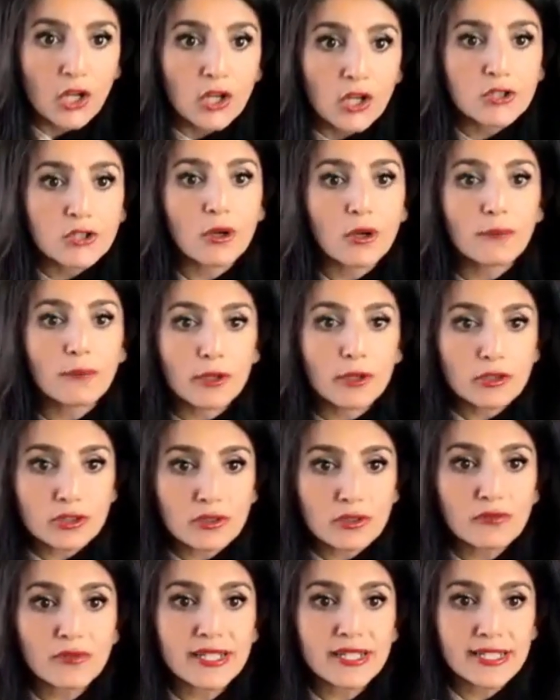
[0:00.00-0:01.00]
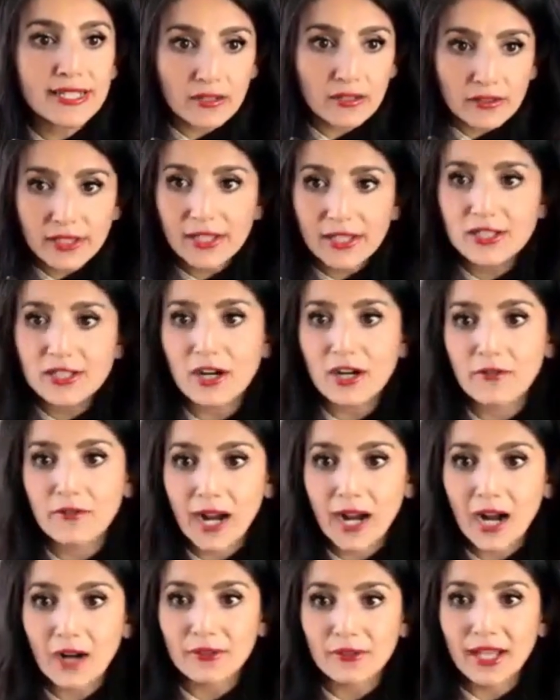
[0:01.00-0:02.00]
So it built the resilience
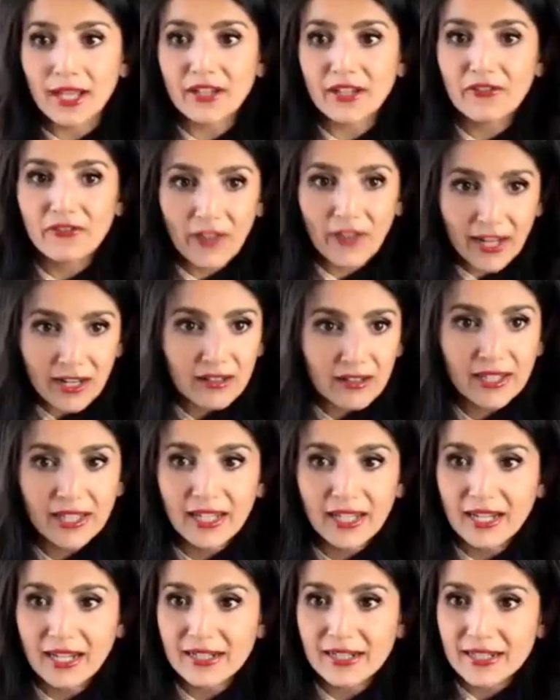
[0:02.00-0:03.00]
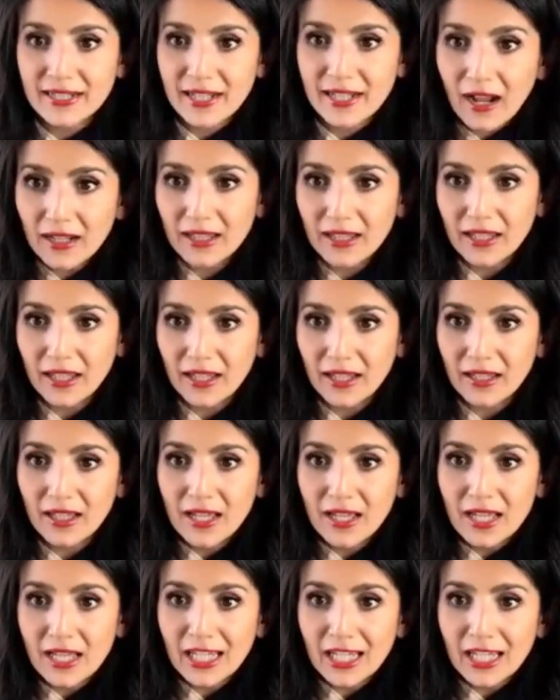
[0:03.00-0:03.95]
around like failing and sucking,